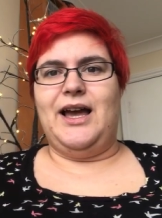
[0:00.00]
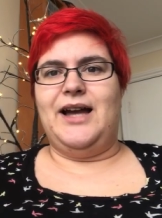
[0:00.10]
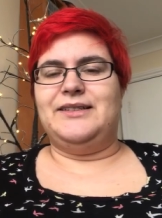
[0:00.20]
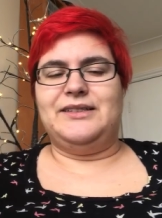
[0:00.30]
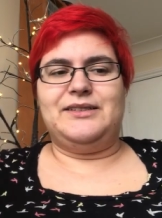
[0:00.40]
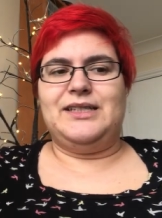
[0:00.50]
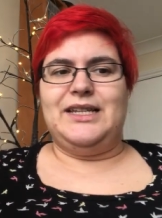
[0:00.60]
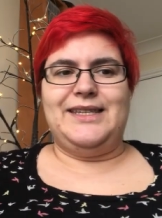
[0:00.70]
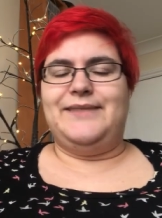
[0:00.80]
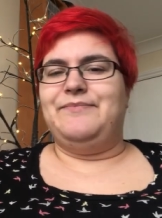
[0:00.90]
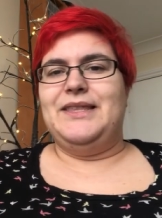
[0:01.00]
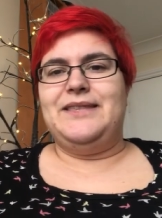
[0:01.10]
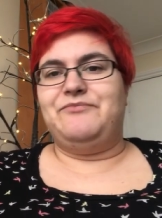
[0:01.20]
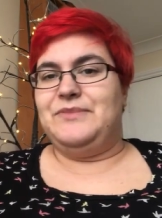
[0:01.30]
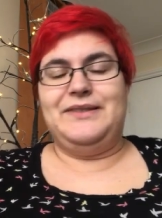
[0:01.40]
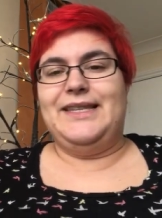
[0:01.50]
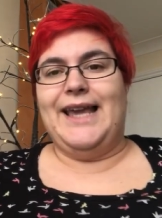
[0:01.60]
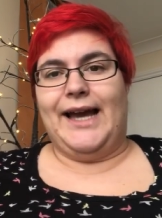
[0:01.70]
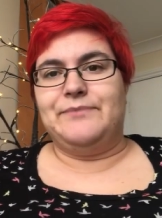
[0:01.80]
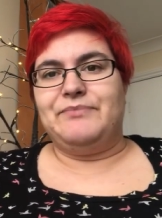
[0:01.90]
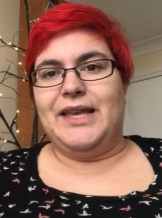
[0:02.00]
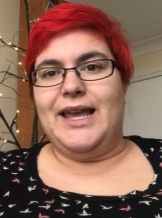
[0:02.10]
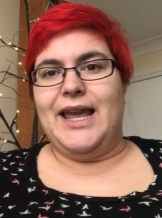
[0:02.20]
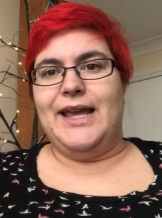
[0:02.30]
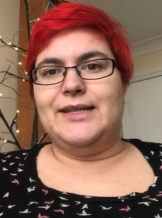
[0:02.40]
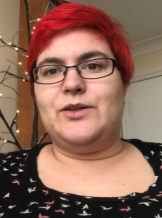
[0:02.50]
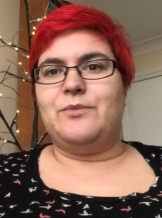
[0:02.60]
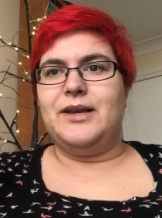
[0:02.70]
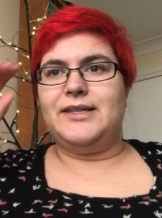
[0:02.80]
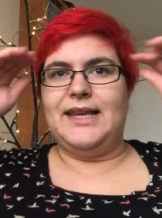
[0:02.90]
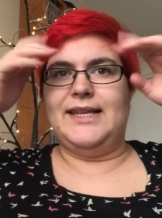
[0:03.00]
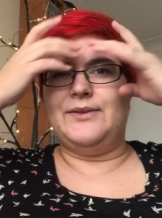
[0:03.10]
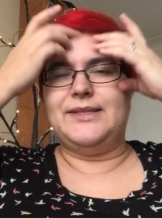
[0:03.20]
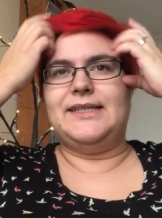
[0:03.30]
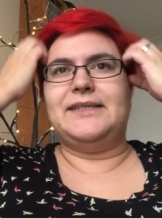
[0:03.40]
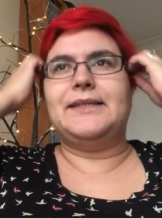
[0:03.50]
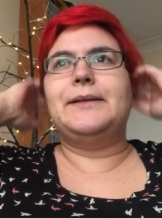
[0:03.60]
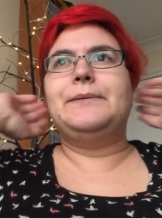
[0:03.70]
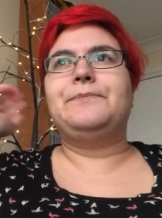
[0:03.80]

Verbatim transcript: and yeah, it's almost it was. Is,